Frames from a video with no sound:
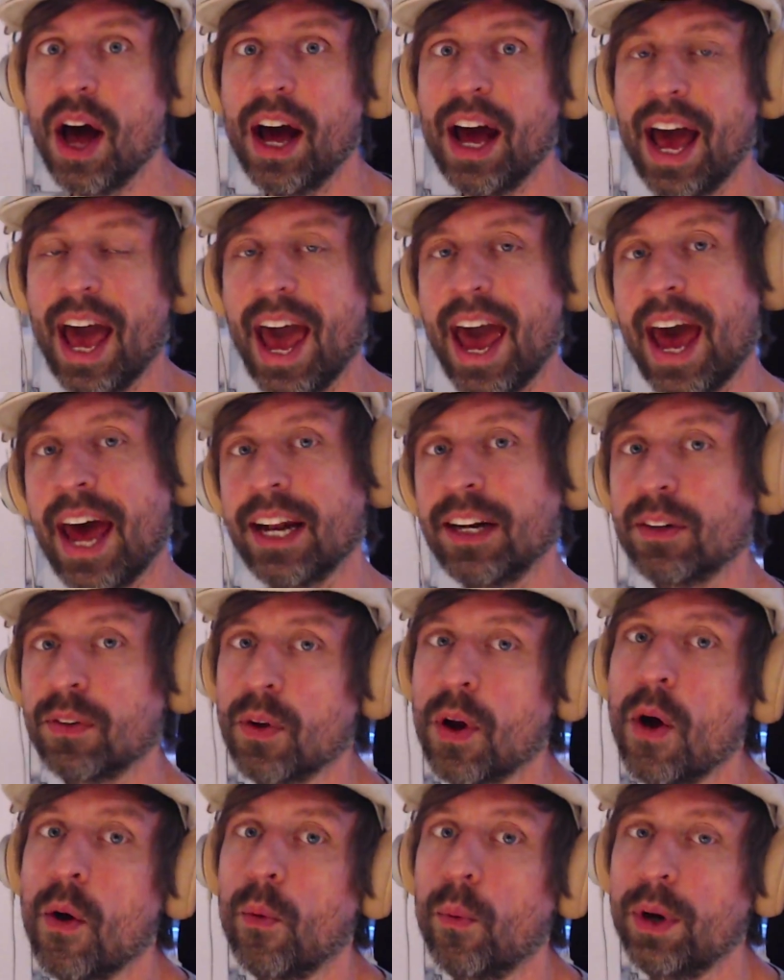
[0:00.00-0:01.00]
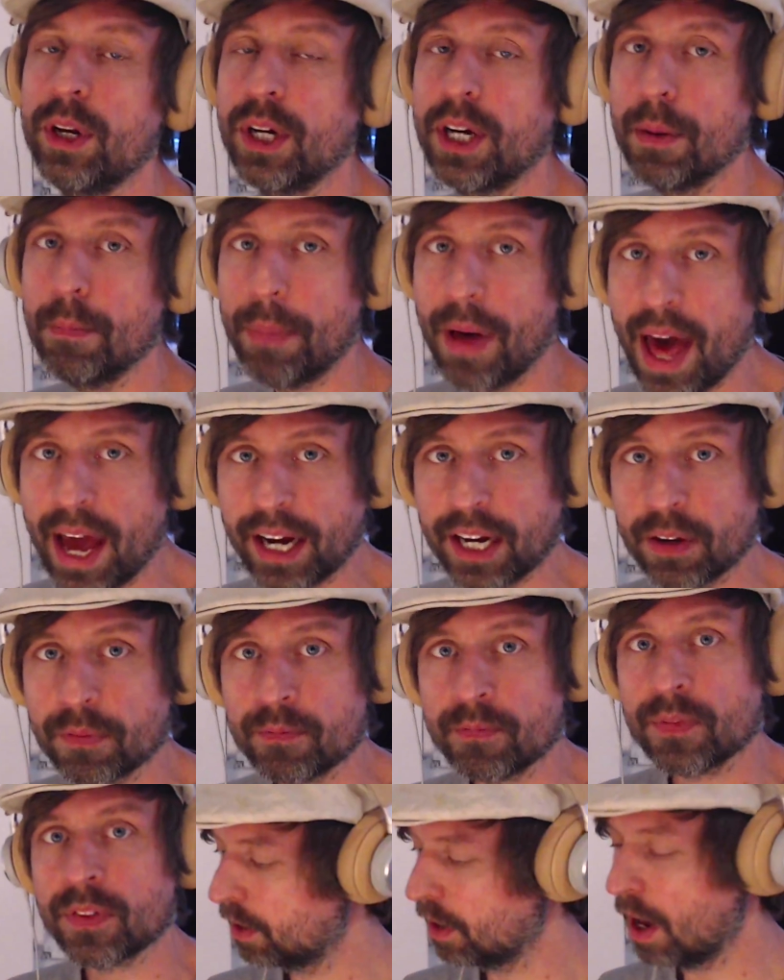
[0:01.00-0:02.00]
And when you come back,
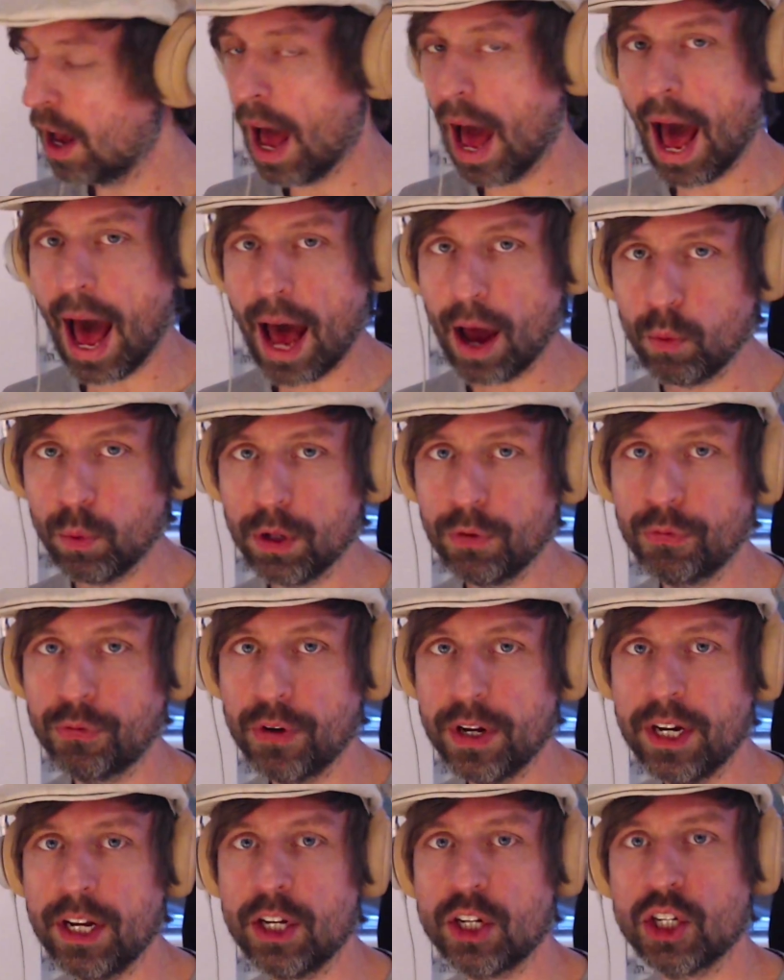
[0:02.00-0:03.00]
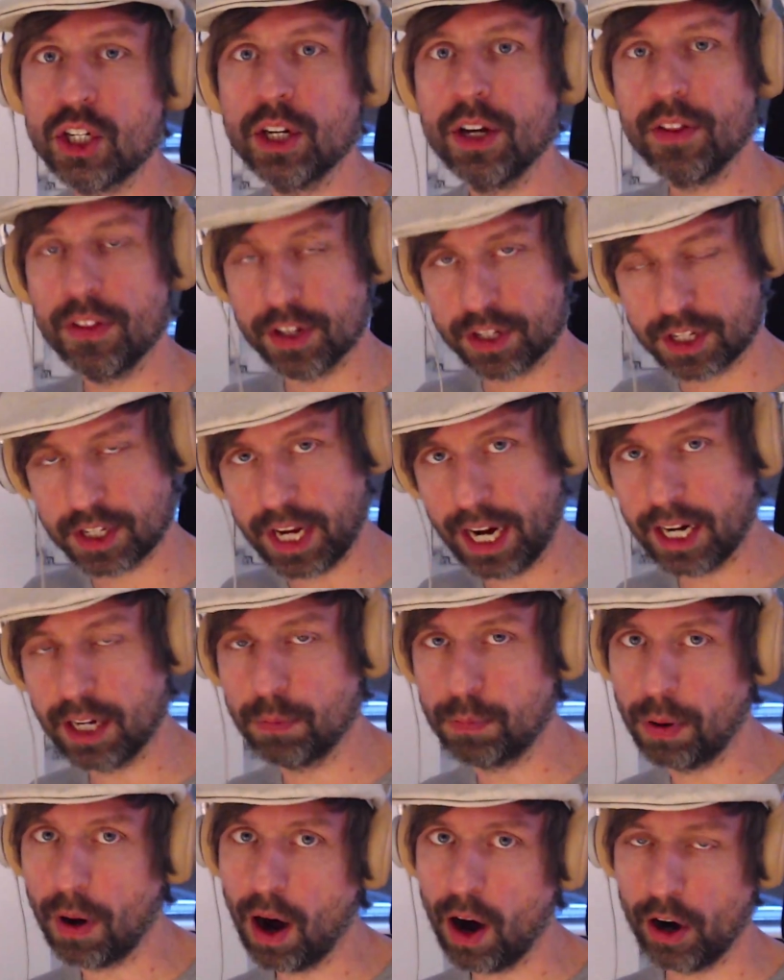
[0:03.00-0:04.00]
I will finish the
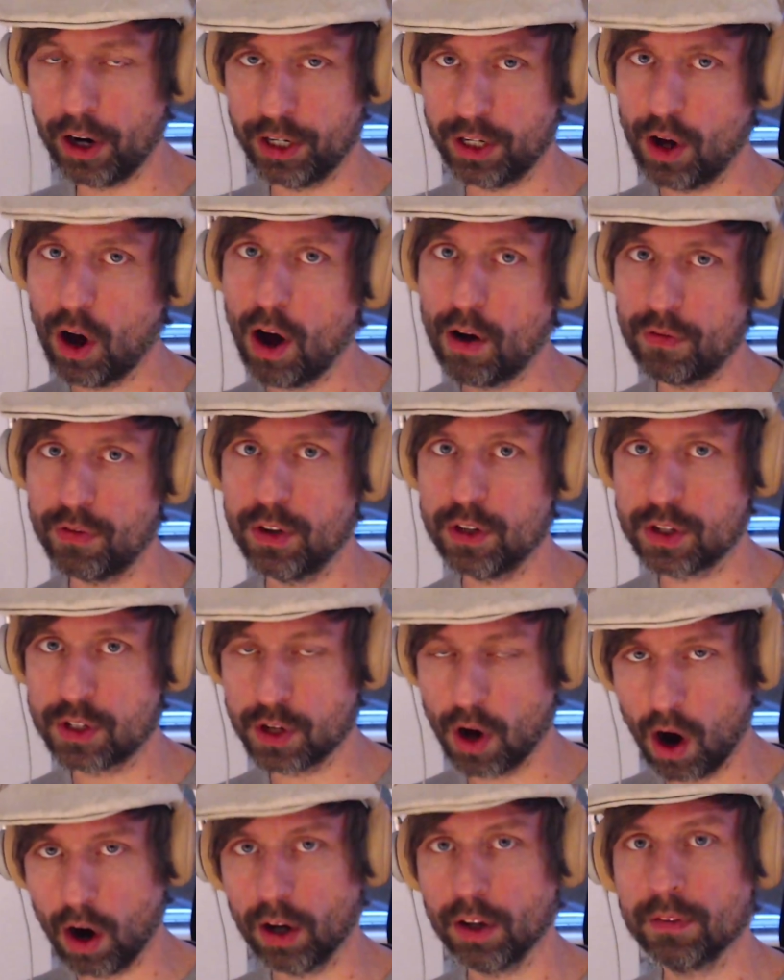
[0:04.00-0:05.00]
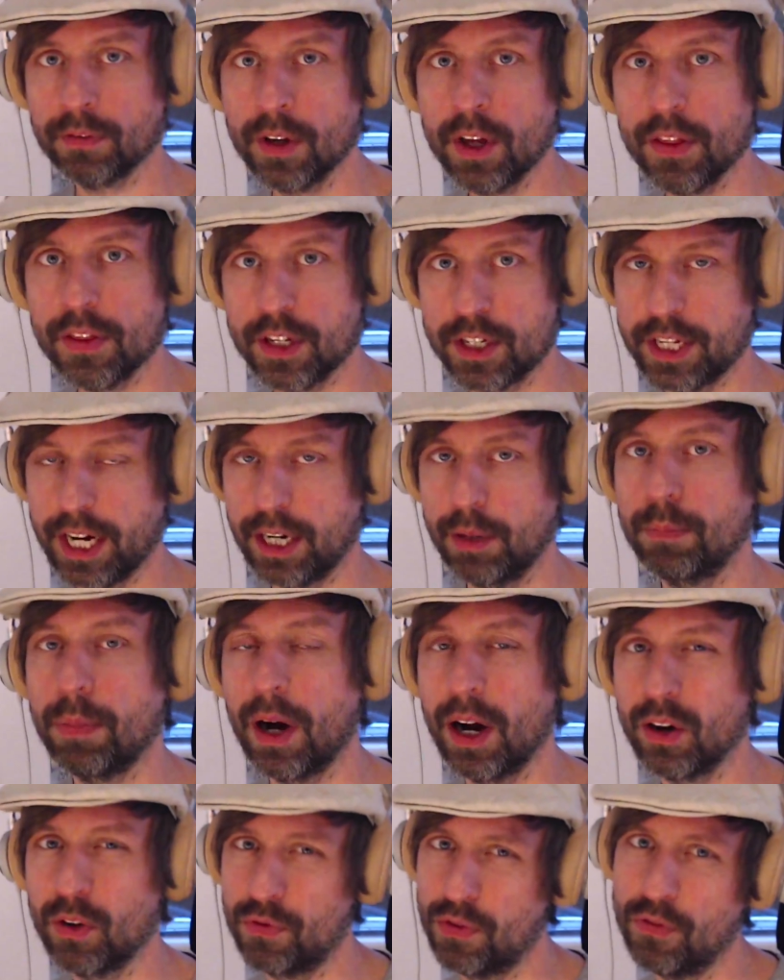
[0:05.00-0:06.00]
second part of the song, the second
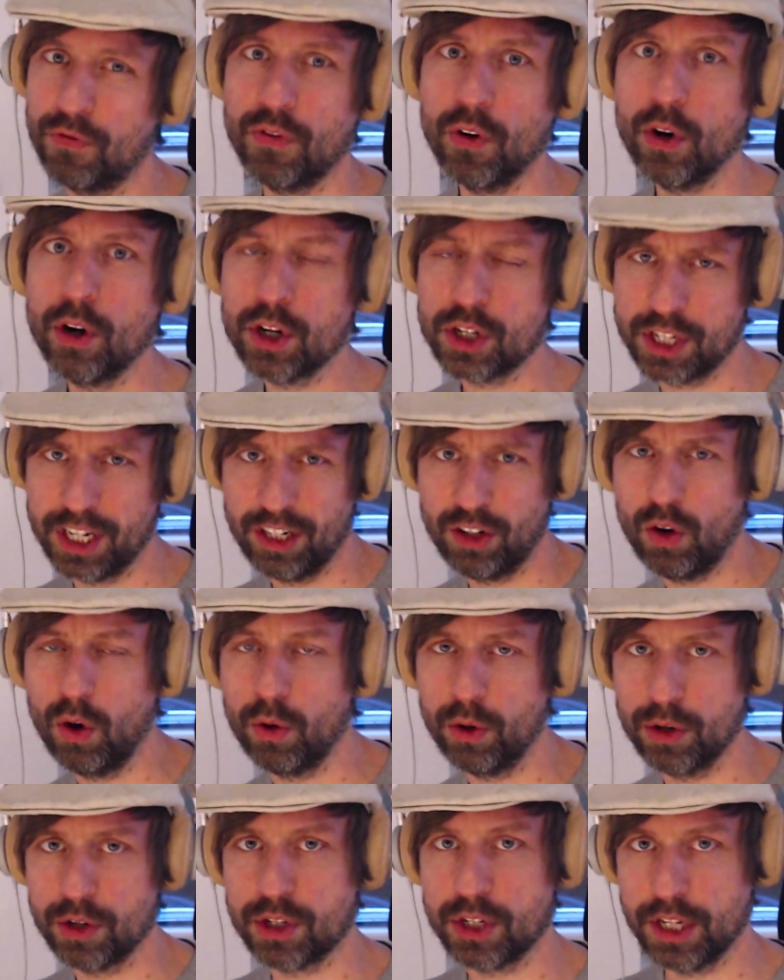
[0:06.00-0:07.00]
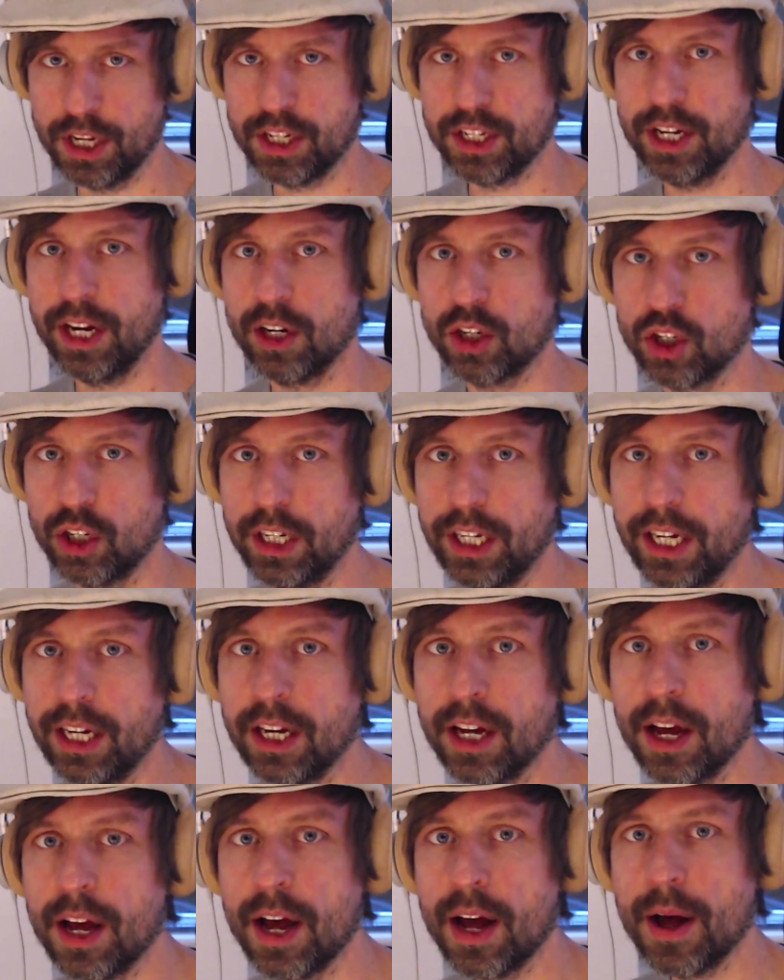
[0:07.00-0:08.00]
part of the verse and chorus essentially,
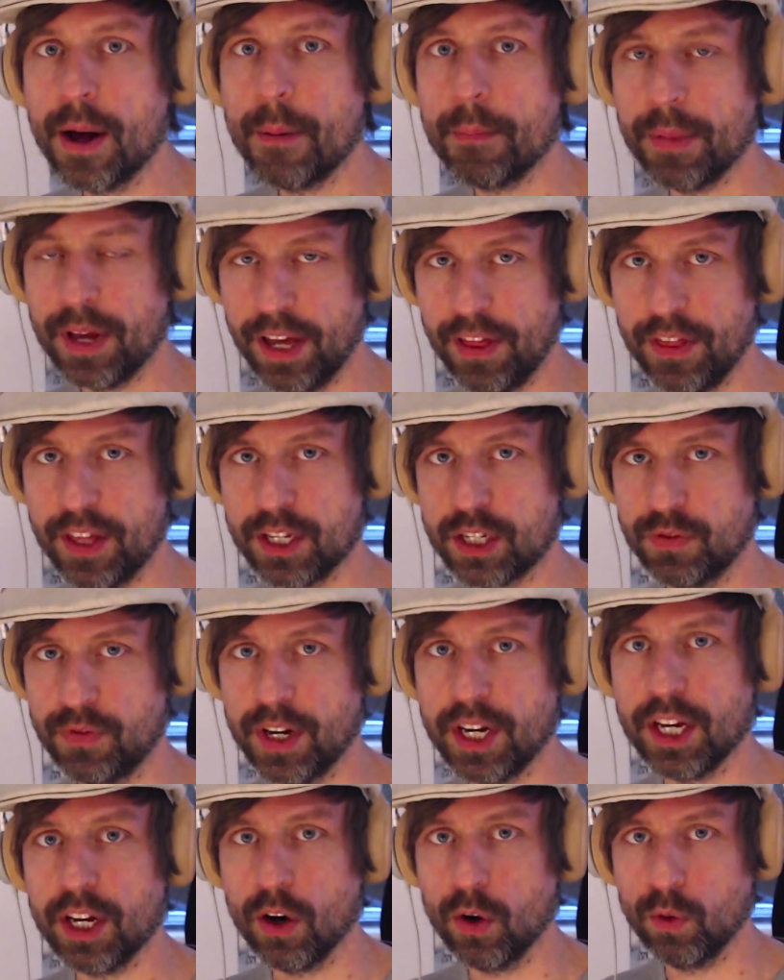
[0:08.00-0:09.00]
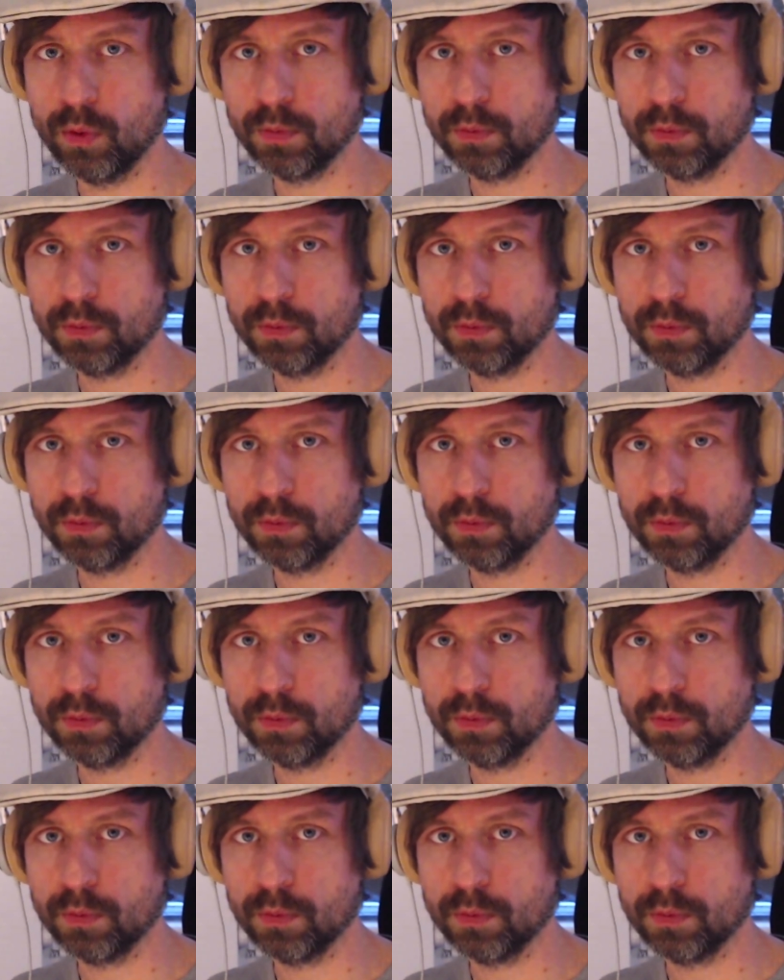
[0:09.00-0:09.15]
in this video.